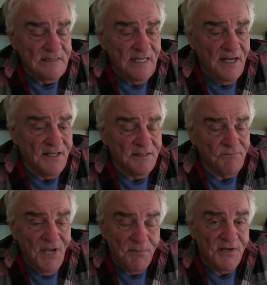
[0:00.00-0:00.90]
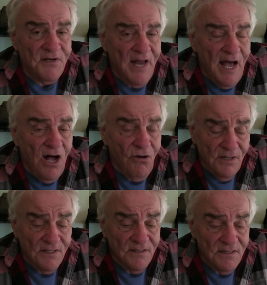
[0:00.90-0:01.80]
And maybe
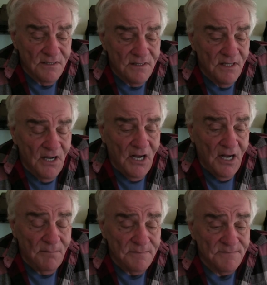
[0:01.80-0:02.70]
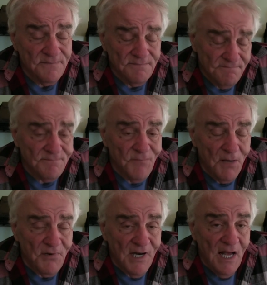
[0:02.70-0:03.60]
now
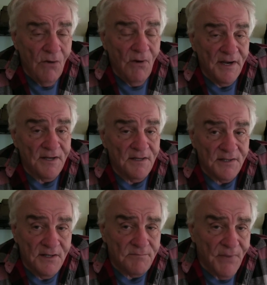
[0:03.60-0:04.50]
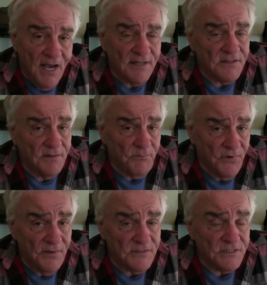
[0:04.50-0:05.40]
I can get back to
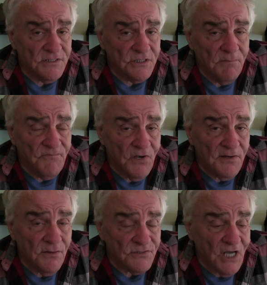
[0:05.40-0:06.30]
producing some videos.